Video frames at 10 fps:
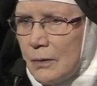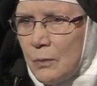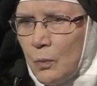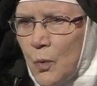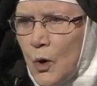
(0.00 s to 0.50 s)

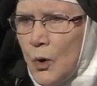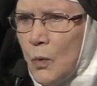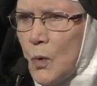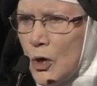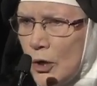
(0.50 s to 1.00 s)
where
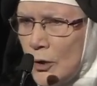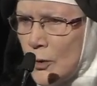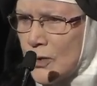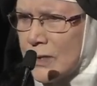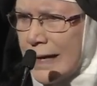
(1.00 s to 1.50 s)
were you
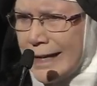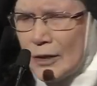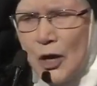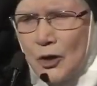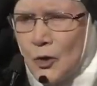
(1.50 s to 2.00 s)
tonight?
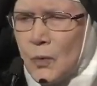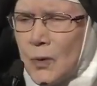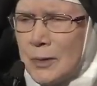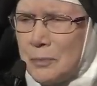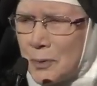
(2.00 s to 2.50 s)
You
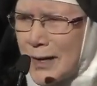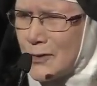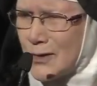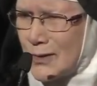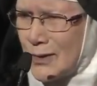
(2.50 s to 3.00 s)
weren't
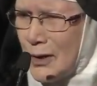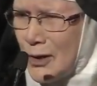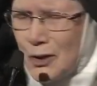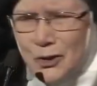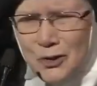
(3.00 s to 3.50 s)
present.
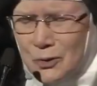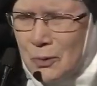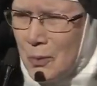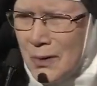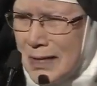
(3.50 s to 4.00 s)

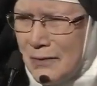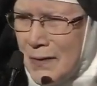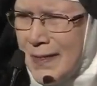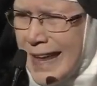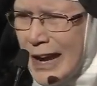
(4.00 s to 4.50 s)
You weren't
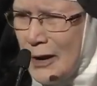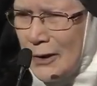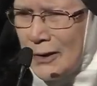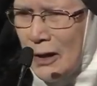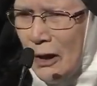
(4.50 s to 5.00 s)
even
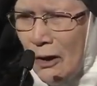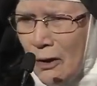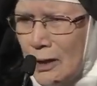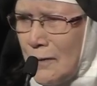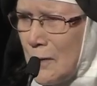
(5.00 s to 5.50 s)
there.
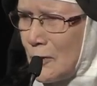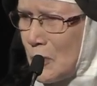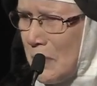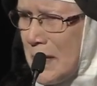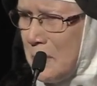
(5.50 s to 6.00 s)
All of those
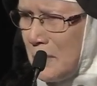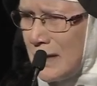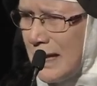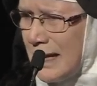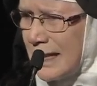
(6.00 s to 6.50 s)

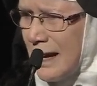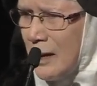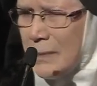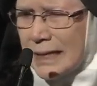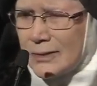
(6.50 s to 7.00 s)
people
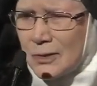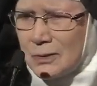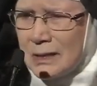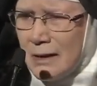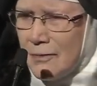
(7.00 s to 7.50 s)
coming to
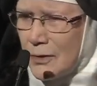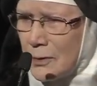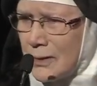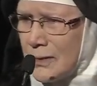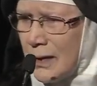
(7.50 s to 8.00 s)
love you,
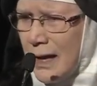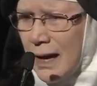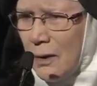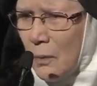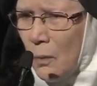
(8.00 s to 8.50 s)
and
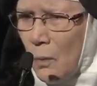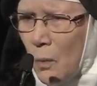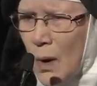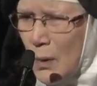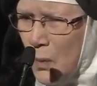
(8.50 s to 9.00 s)

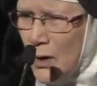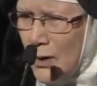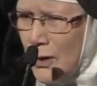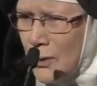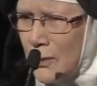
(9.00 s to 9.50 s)
where were
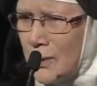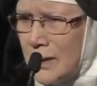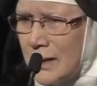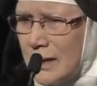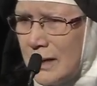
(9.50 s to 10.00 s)
you?"
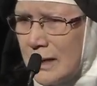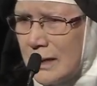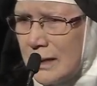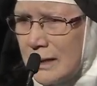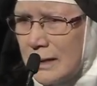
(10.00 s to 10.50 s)

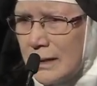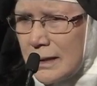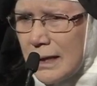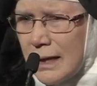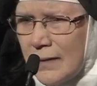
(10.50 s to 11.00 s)

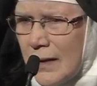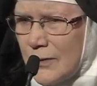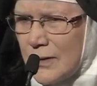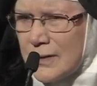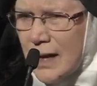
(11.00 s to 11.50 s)
And I
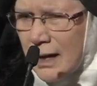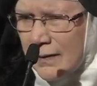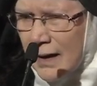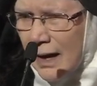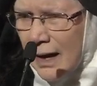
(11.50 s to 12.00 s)
said,
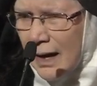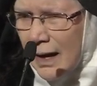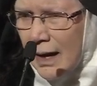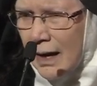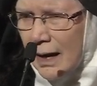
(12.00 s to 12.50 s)
"Don,
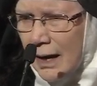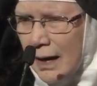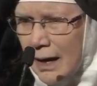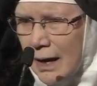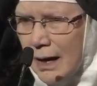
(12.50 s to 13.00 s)

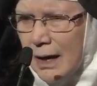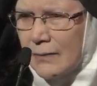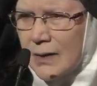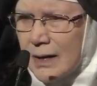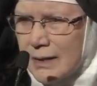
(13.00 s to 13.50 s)

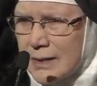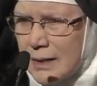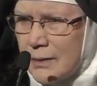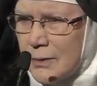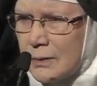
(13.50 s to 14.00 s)
I've got to
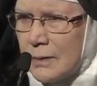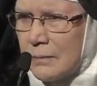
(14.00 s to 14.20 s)
tell you,